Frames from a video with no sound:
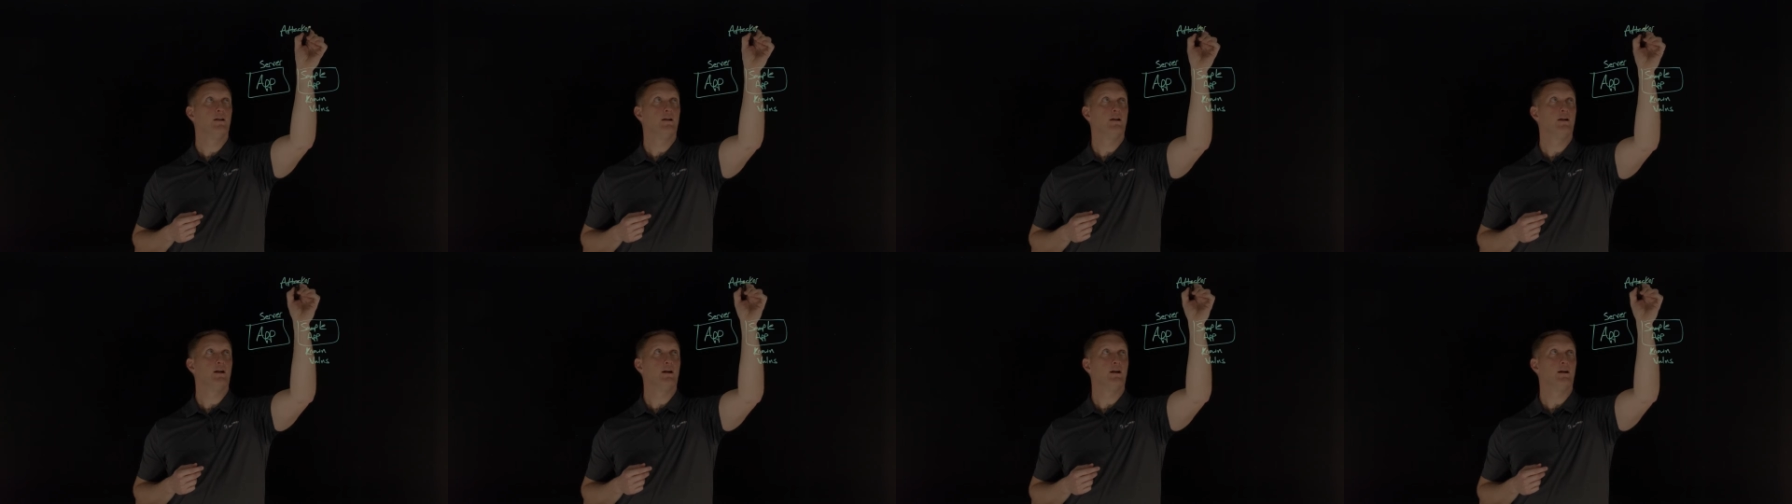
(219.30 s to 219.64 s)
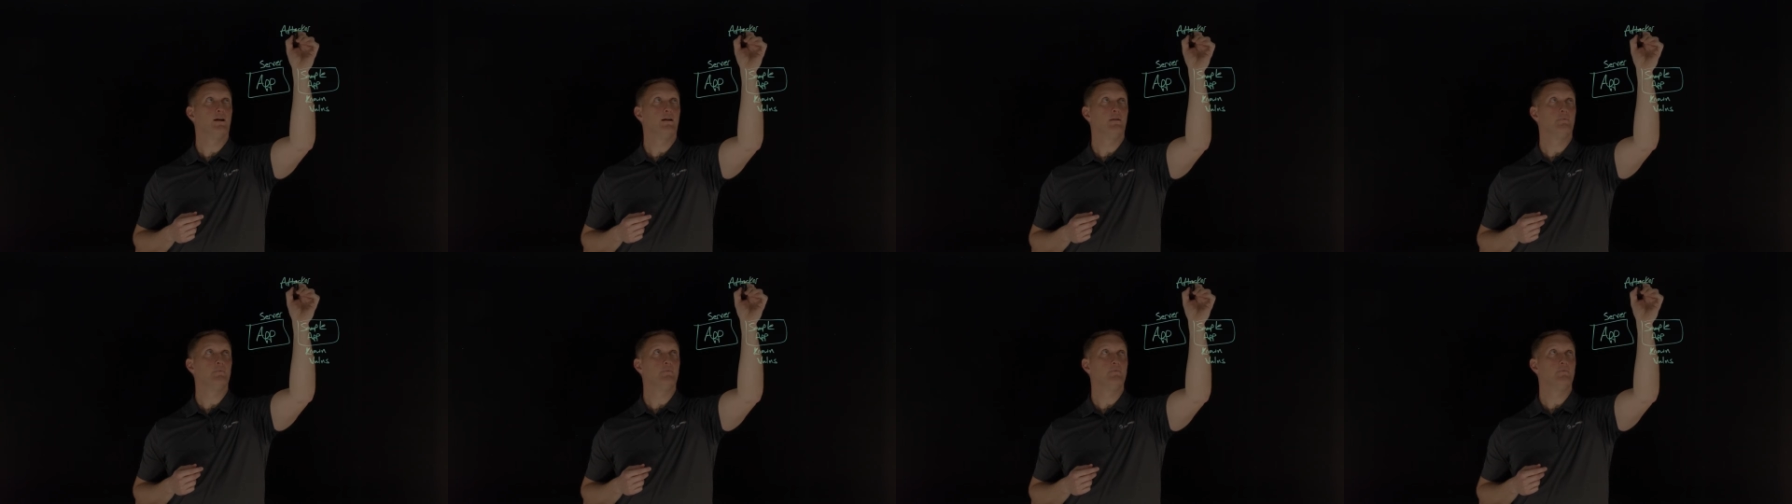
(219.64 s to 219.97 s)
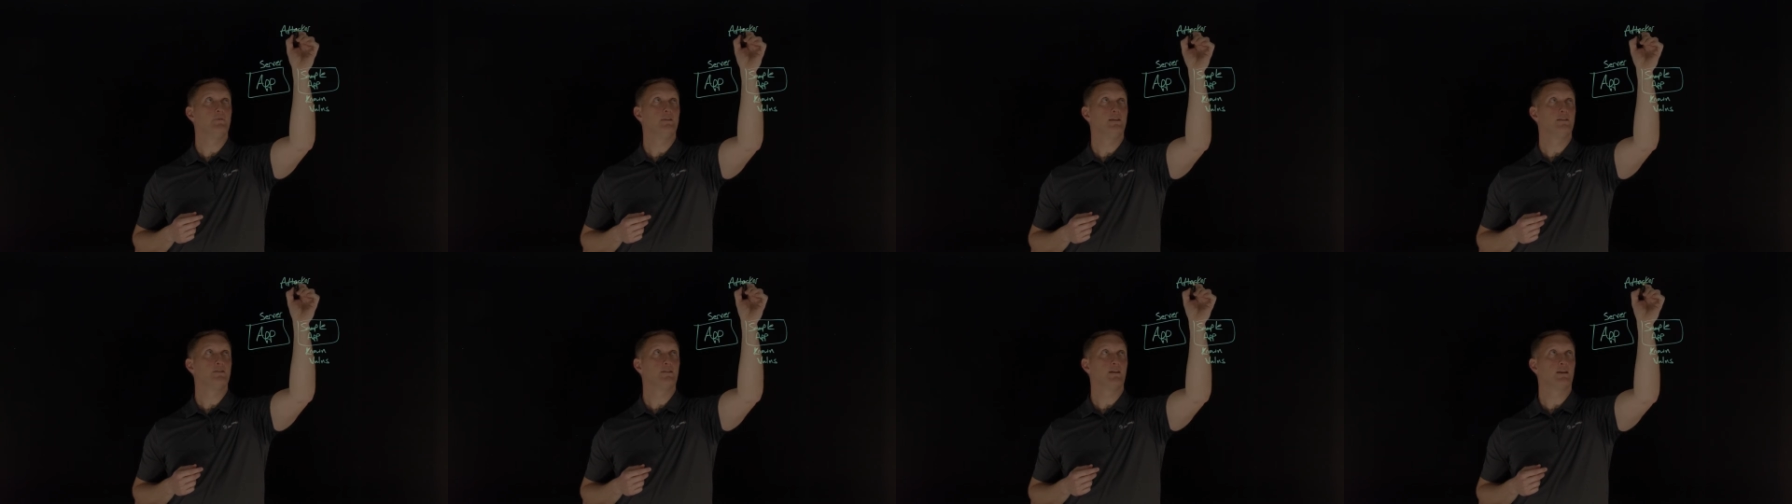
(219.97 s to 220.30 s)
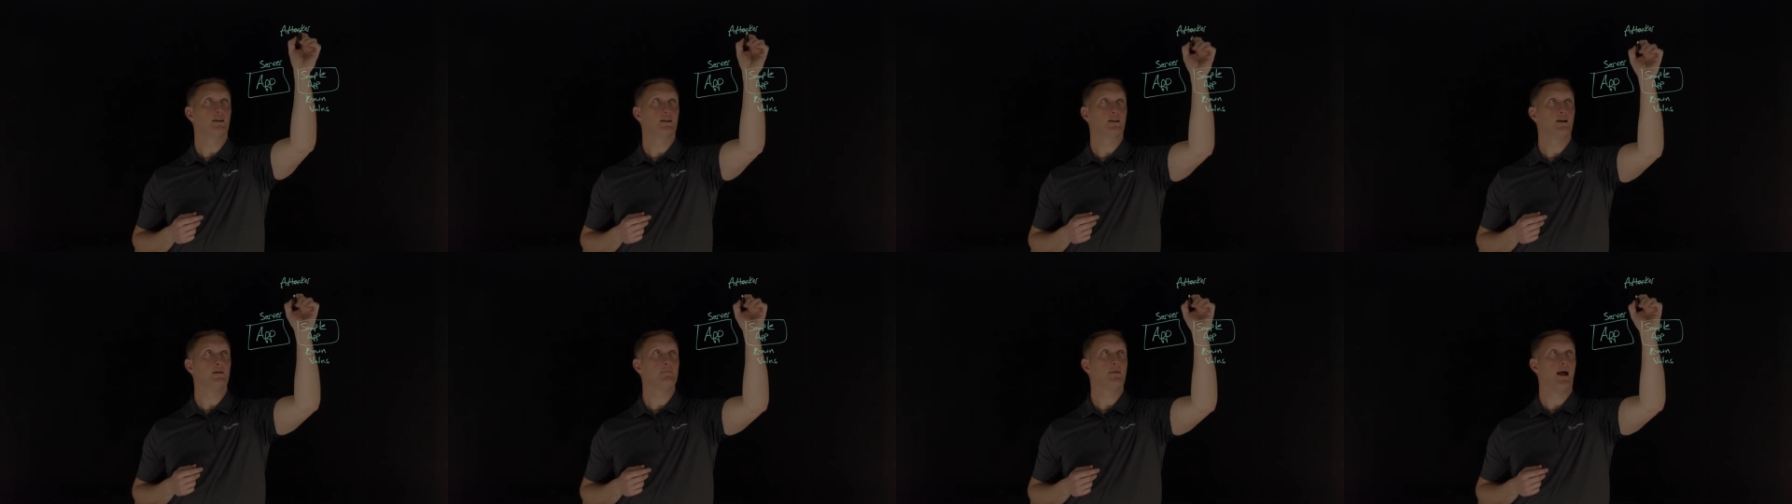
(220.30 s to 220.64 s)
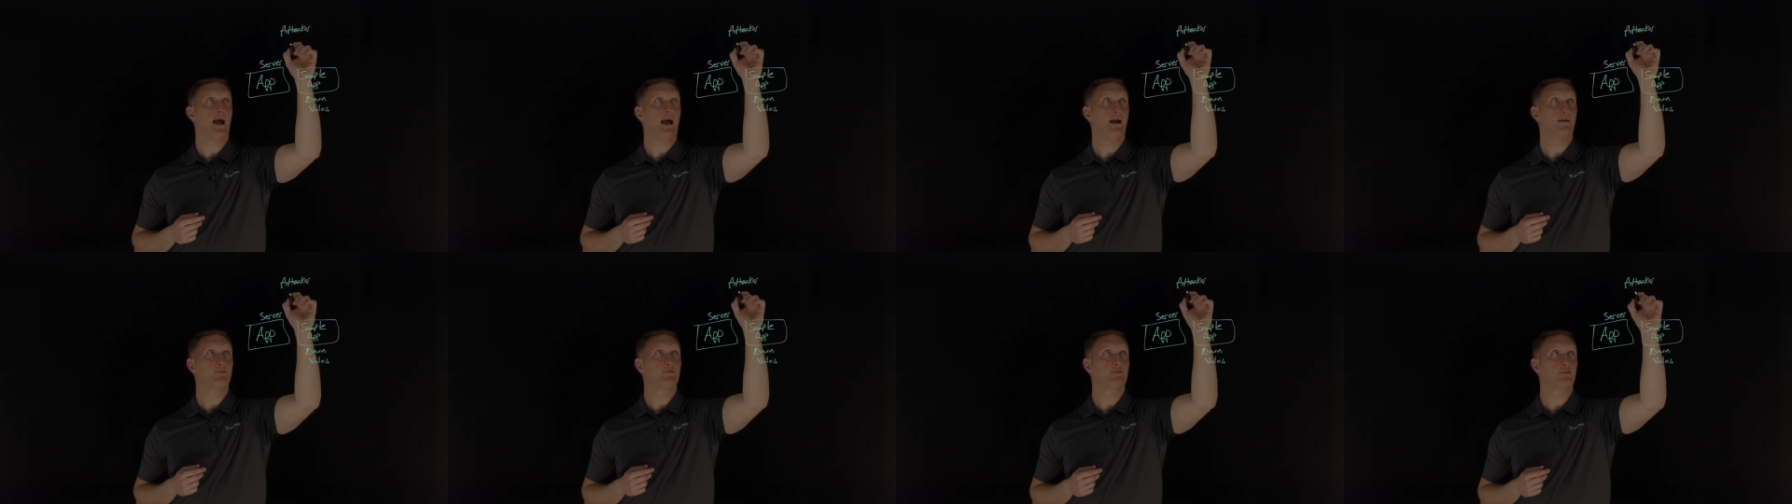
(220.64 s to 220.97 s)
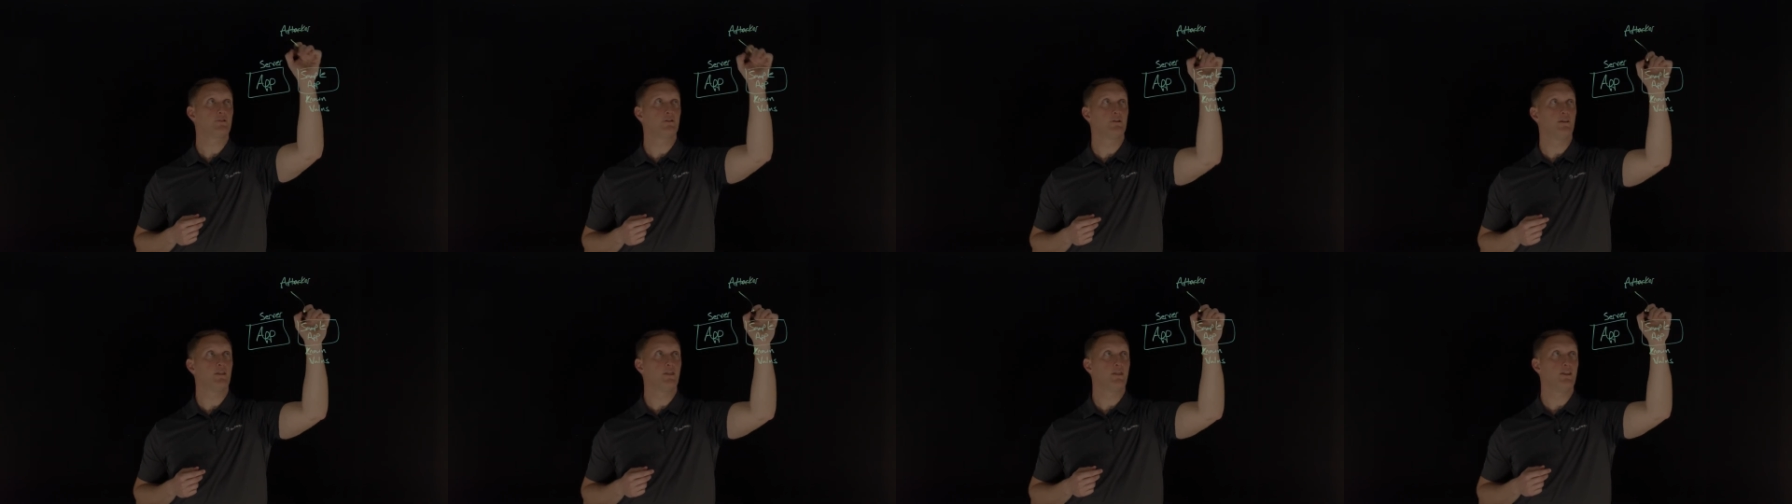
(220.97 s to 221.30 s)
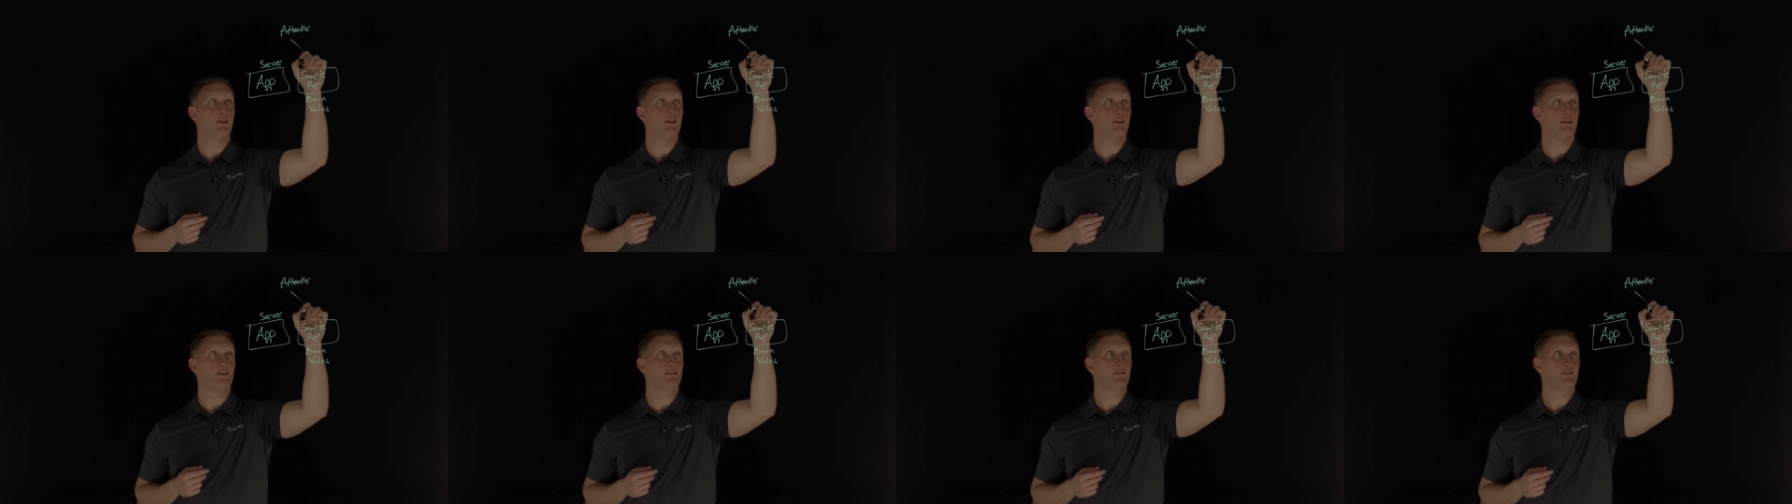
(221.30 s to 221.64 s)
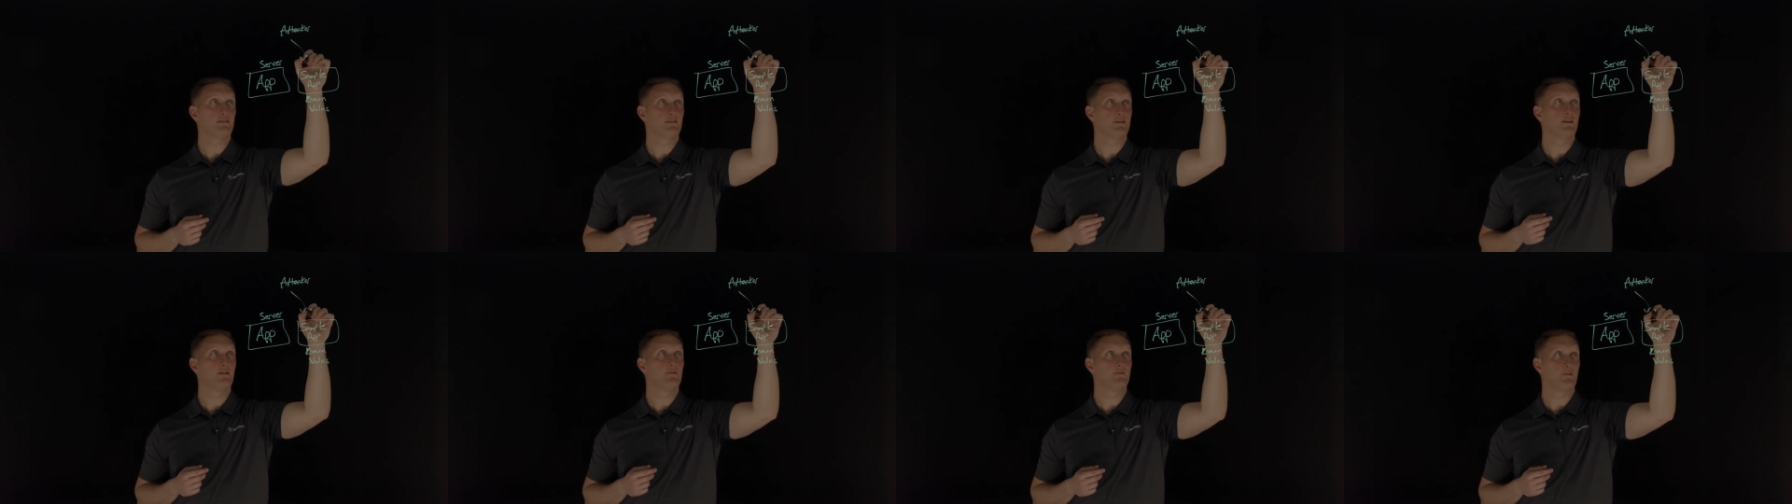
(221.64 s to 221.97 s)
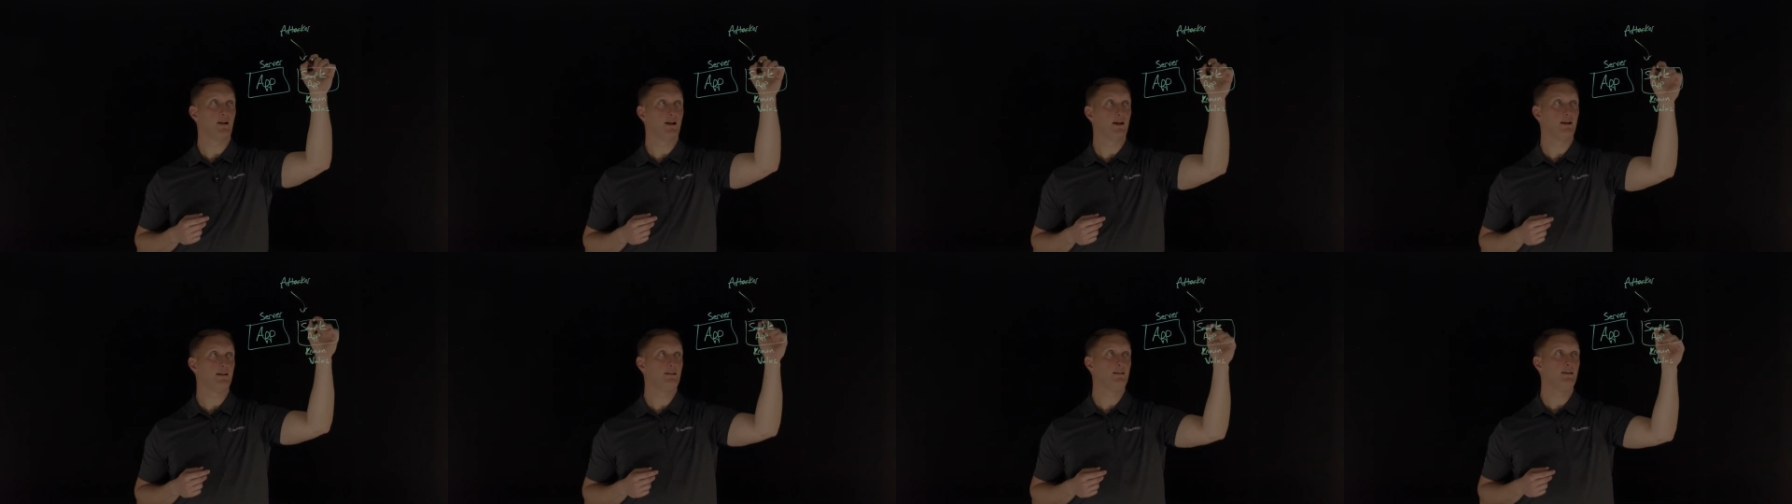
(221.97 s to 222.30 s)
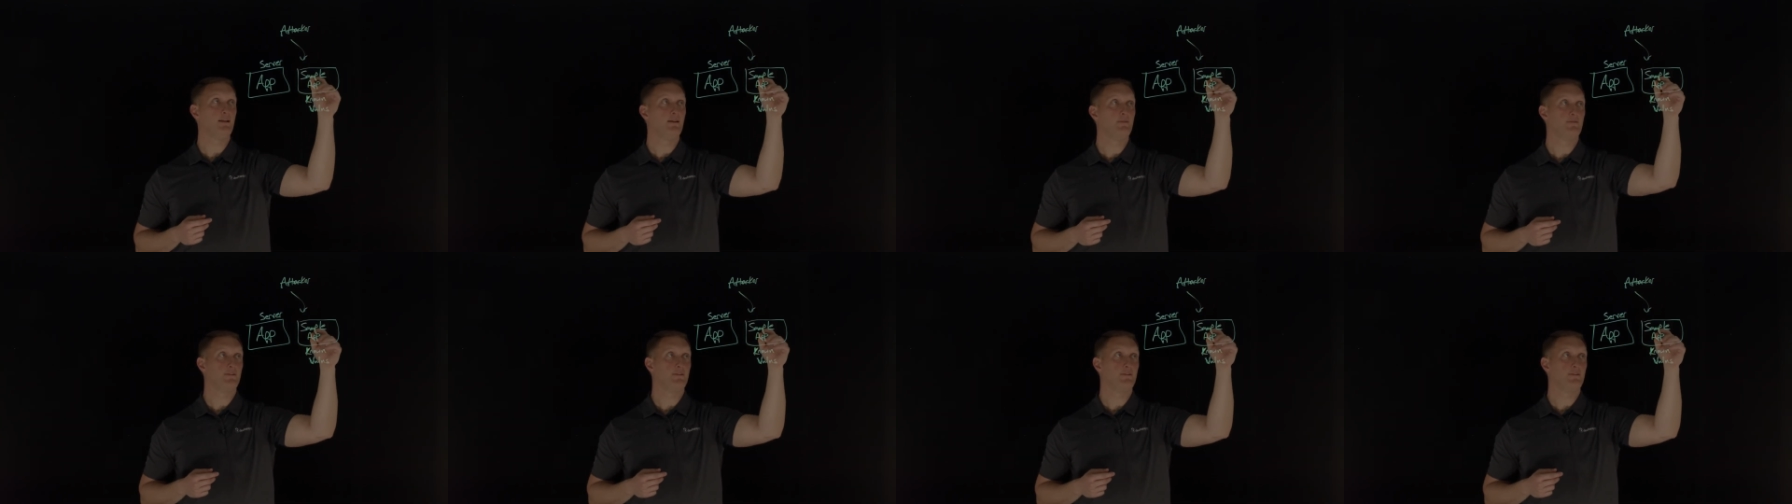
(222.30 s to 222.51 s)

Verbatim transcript: um, is going to come after this, right?